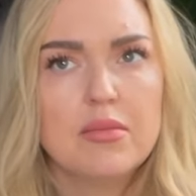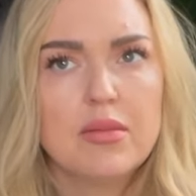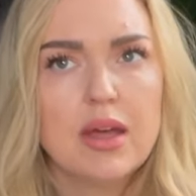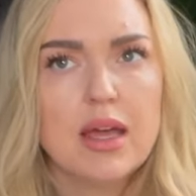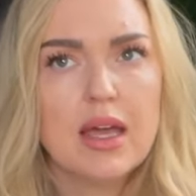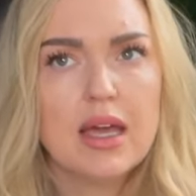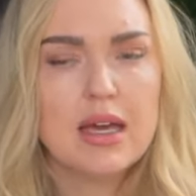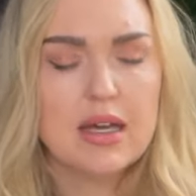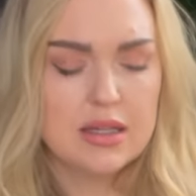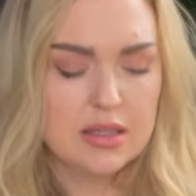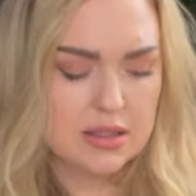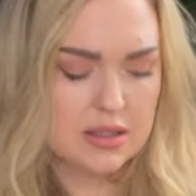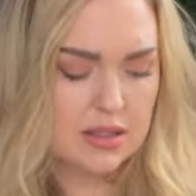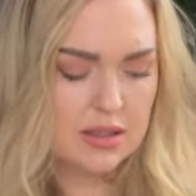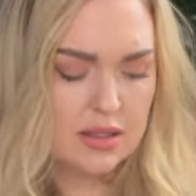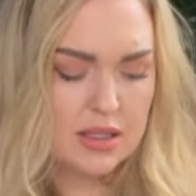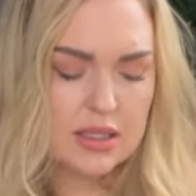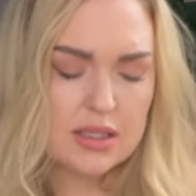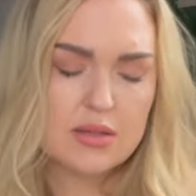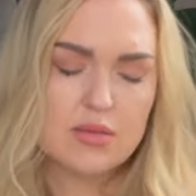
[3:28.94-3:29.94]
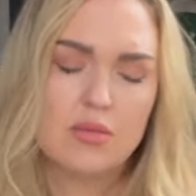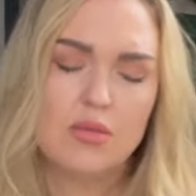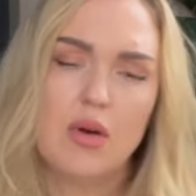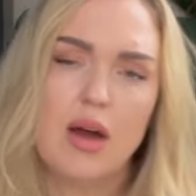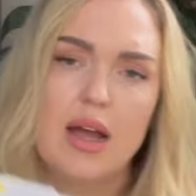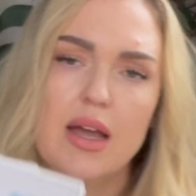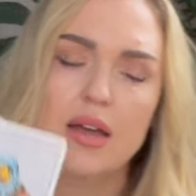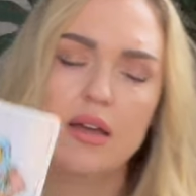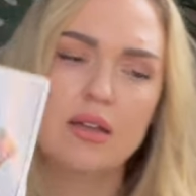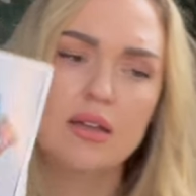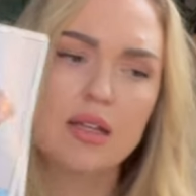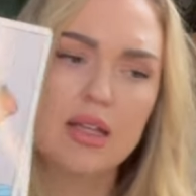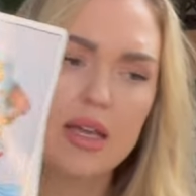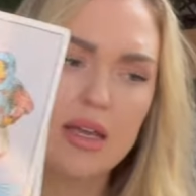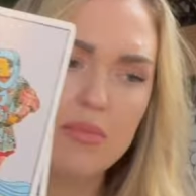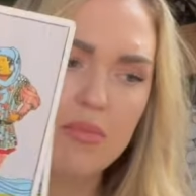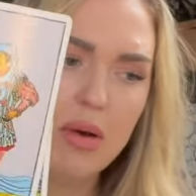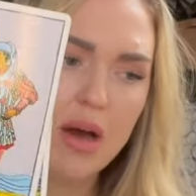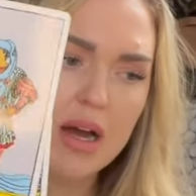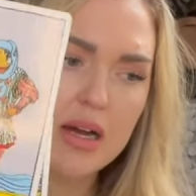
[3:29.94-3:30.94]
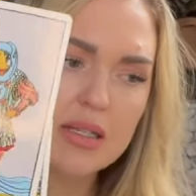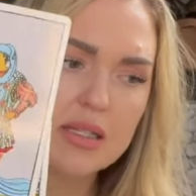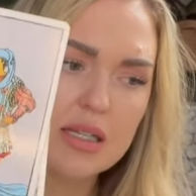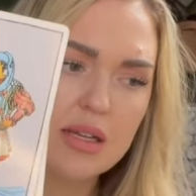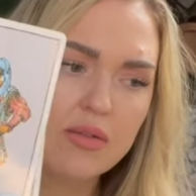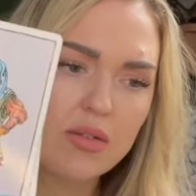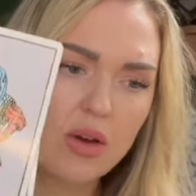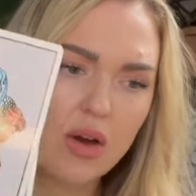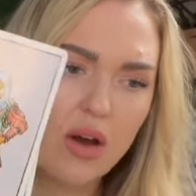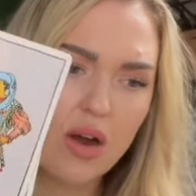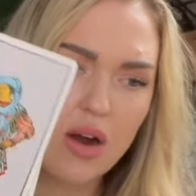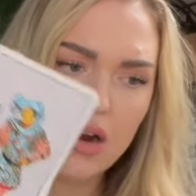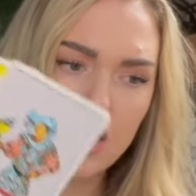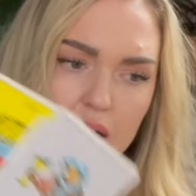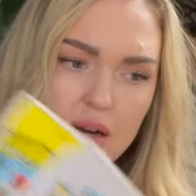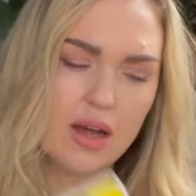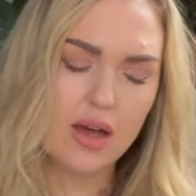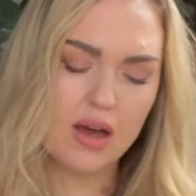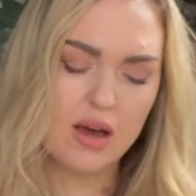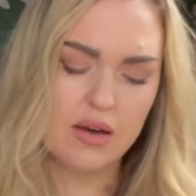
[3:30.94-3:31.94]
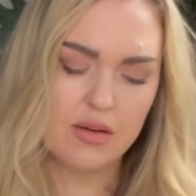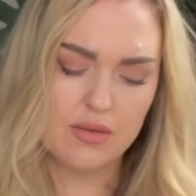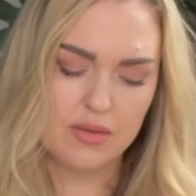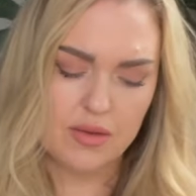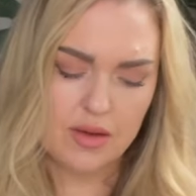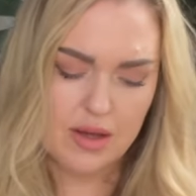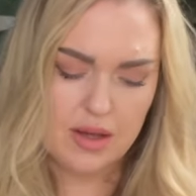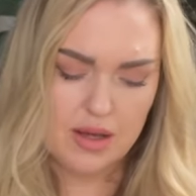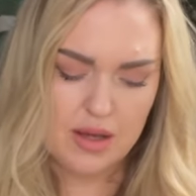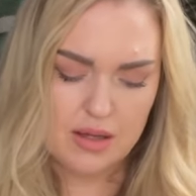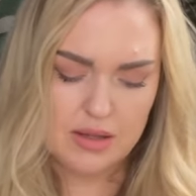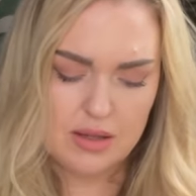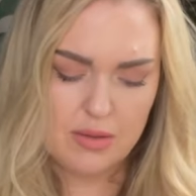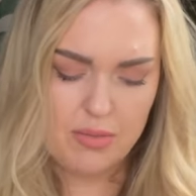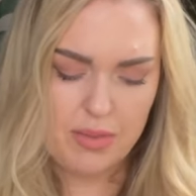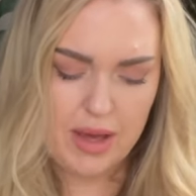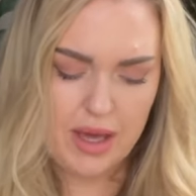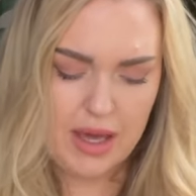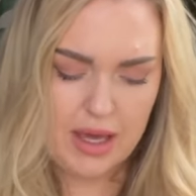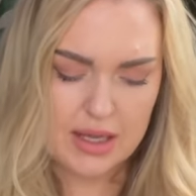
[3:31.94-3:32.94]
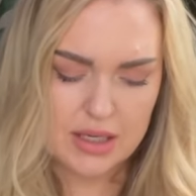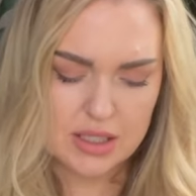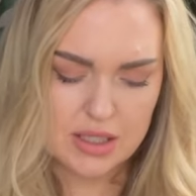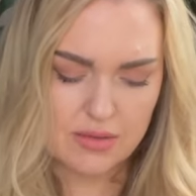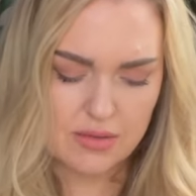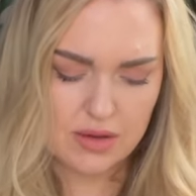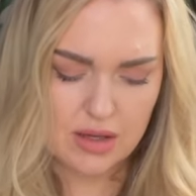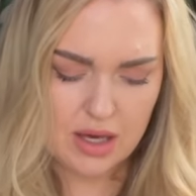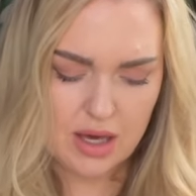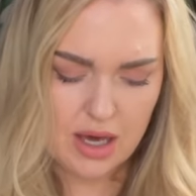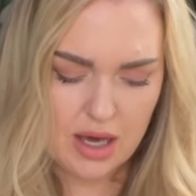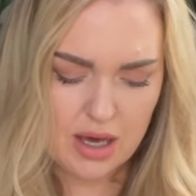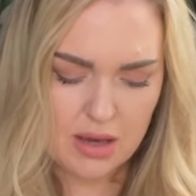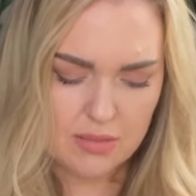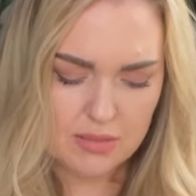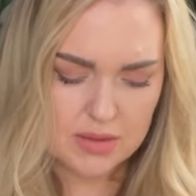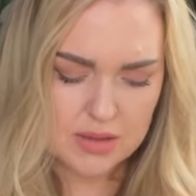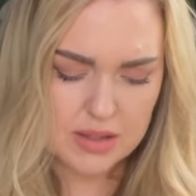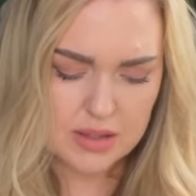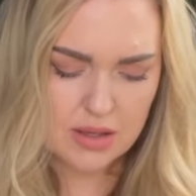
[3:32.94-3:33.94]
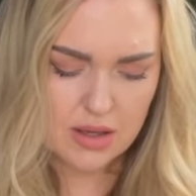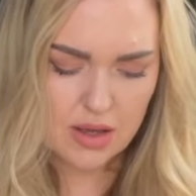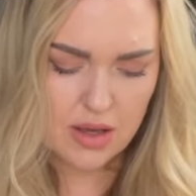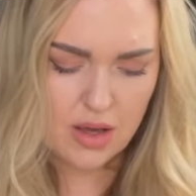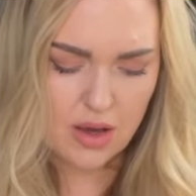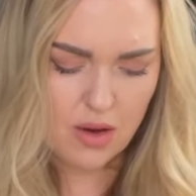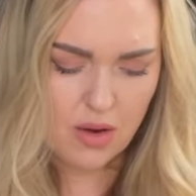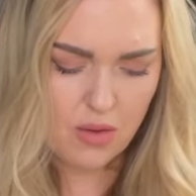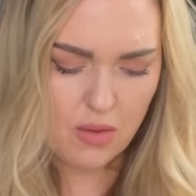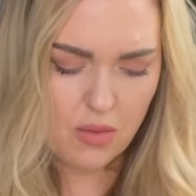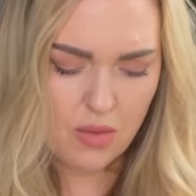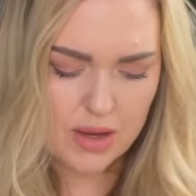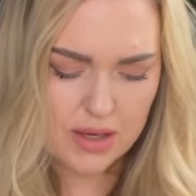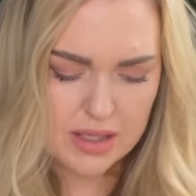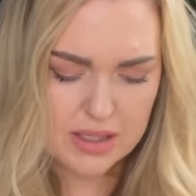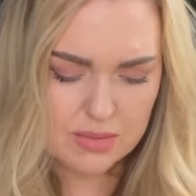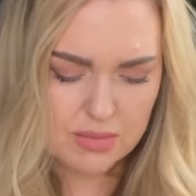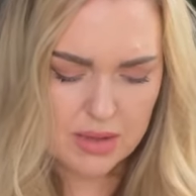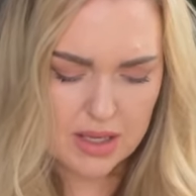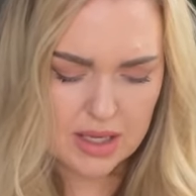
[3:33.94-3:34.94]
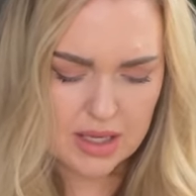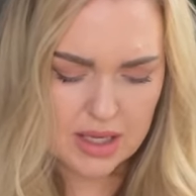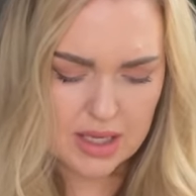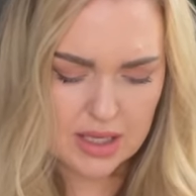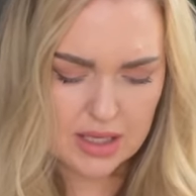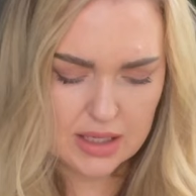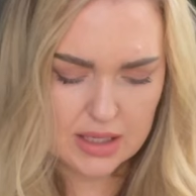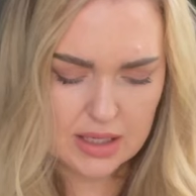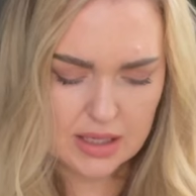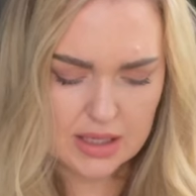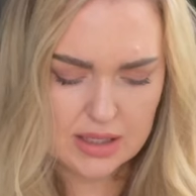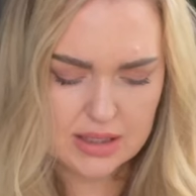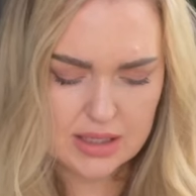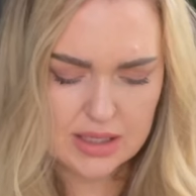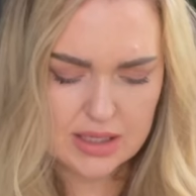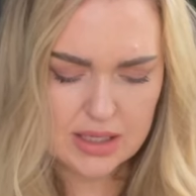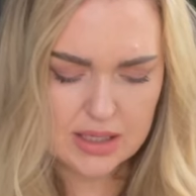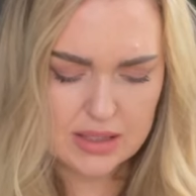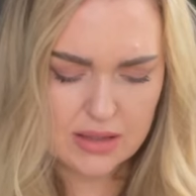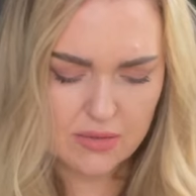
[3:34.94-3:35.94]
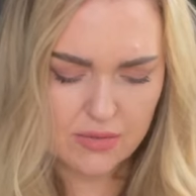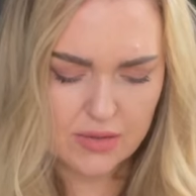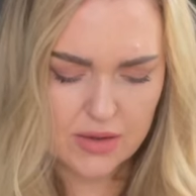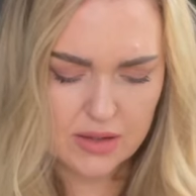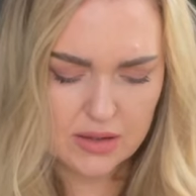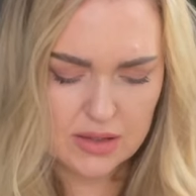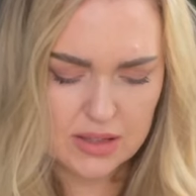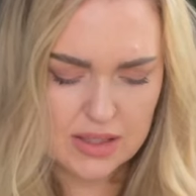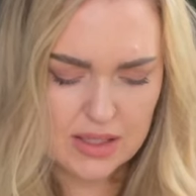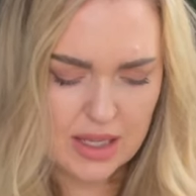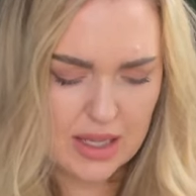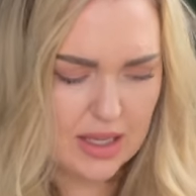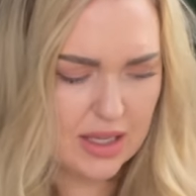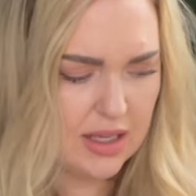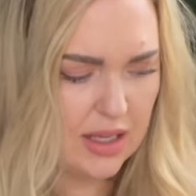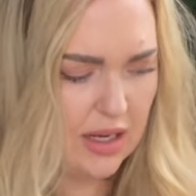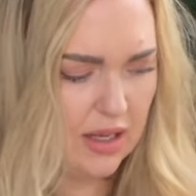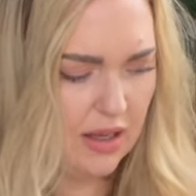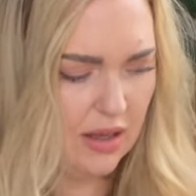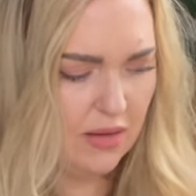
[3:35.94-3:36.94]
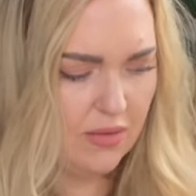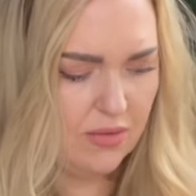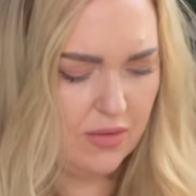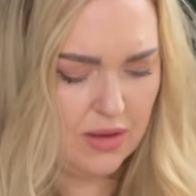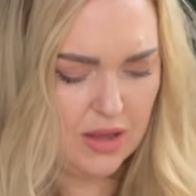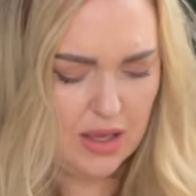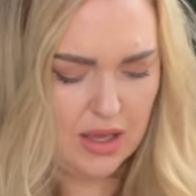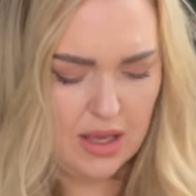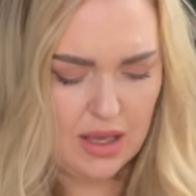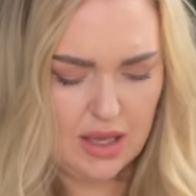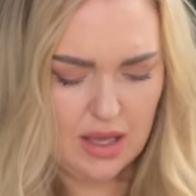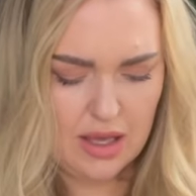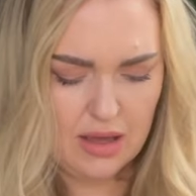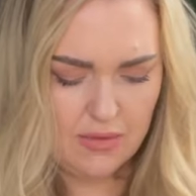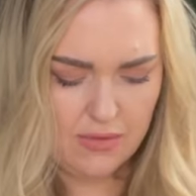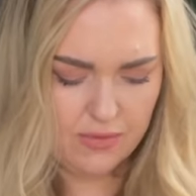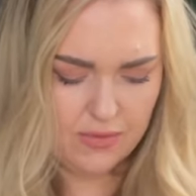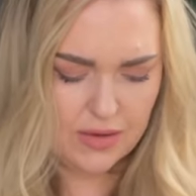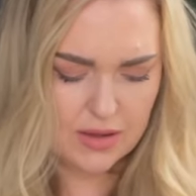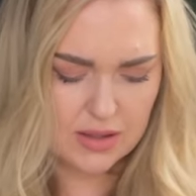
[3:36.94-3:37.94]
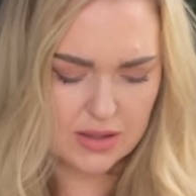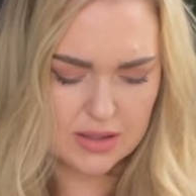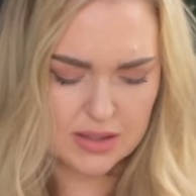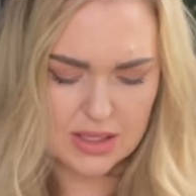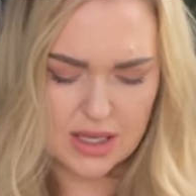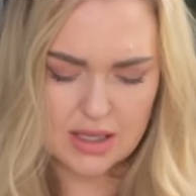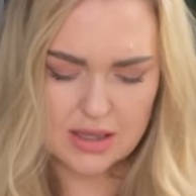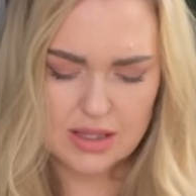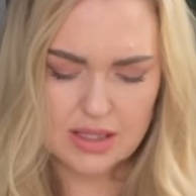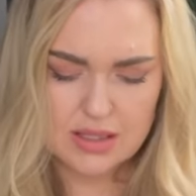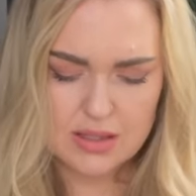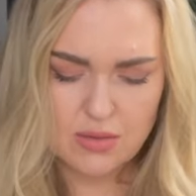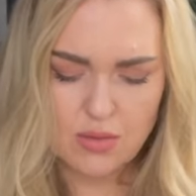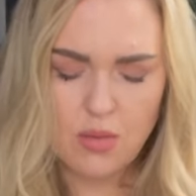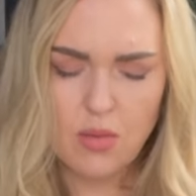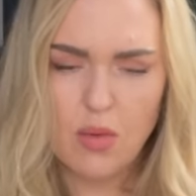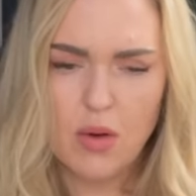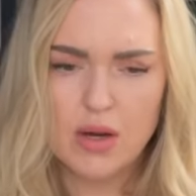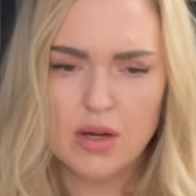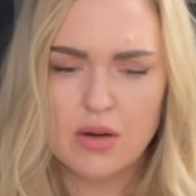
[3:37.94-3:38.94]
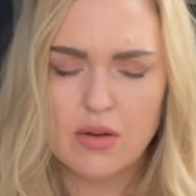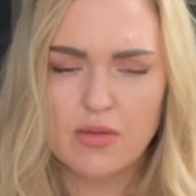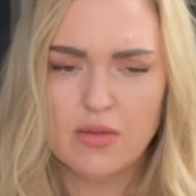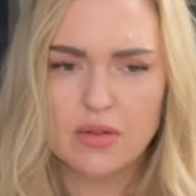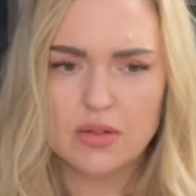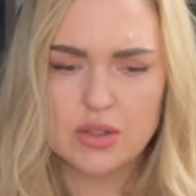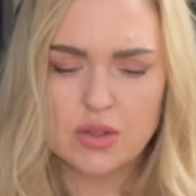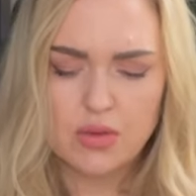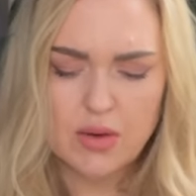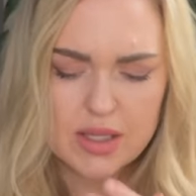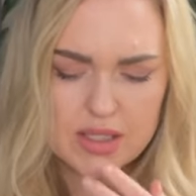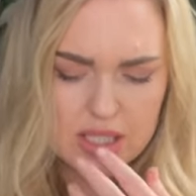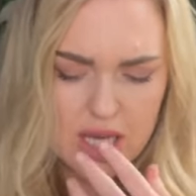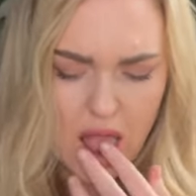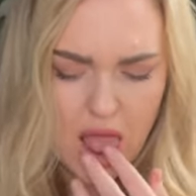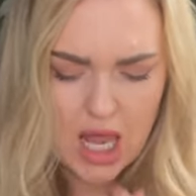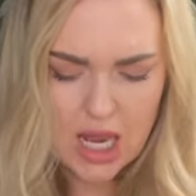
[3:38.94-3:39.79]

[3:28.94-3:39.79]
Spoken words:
And this wildly positive card of the Page of Cups. What is being hidden? Because it doesn't feel negative. It feels like this wonderful twist.